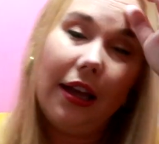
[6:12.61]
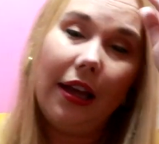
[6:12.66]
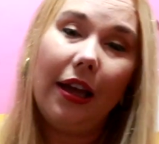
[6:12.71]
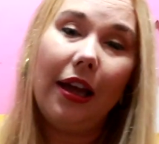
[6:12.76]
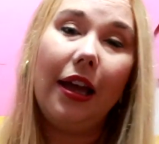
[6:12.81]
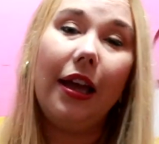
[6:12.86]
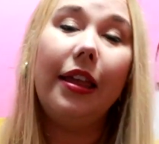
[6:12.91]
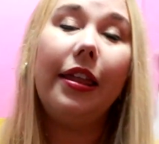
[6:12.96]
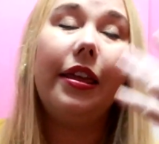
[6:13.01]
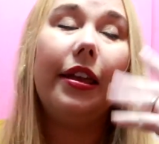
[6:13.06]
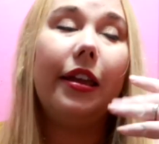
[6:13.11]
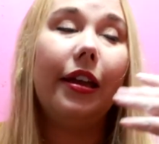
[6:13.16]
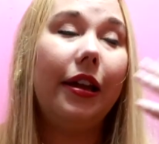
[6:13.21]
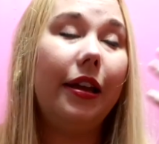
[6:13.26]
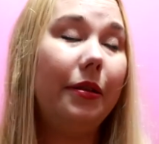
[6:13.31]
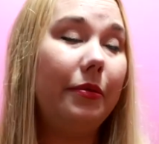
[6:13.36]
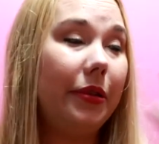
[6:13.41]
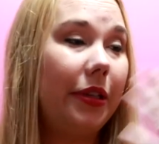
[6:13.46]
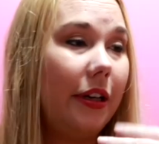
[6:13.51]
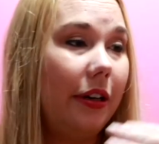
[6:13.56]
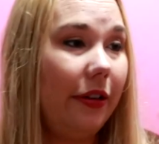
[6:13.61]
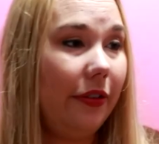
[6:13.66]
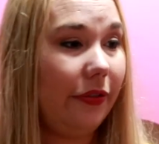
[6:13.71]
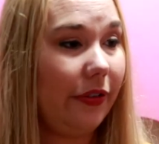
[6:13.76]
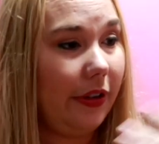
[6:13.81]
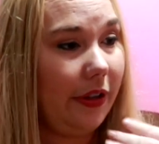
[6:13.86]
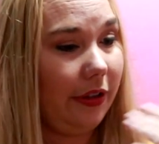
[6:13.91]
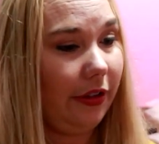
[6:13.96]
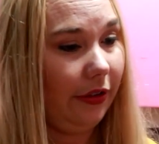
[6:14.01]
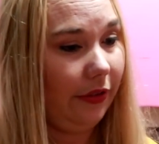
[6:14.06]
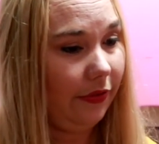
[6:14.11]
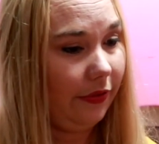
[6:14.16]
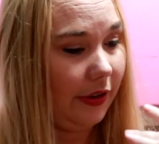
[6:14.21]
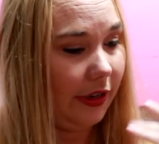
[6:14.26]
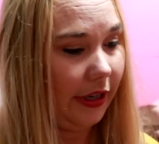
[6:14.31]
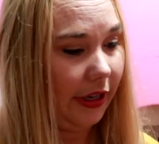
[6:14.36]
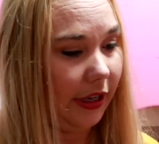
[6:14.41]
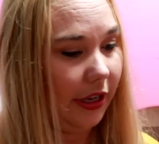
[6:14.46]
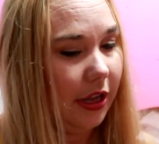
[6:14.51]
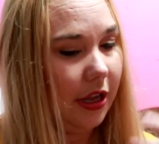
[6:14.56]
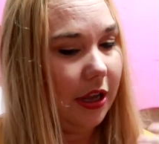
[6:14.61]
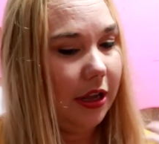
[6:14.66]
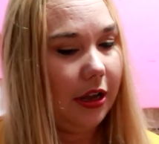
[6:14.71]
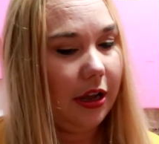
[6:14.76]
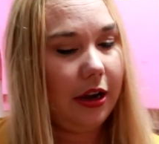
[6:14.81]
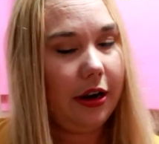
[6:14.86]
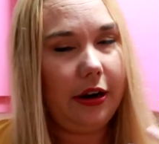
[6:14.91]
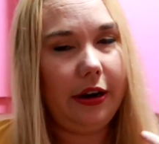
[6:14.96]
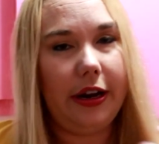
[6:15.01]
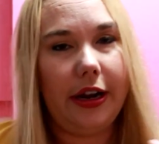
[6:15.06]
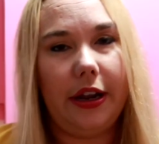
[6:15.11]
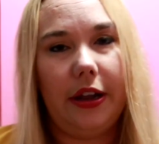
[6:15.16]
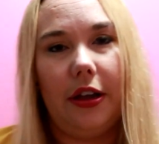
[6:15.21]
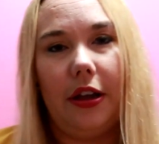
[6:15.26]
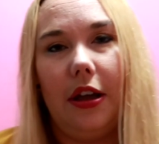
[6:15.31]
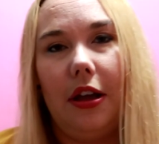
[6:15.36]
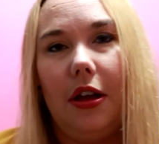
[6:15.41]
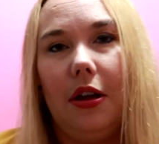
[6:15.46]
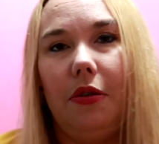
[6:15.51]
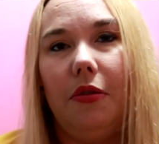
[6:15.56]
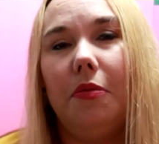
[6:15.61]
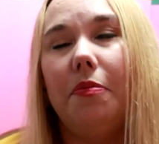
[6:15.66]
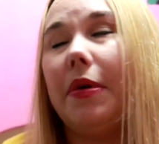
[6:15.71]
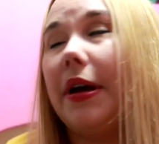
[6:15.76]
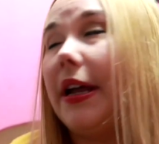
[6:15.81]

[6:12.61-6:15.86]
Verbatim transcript: I think I am starting to feel a little funny. All right. Well,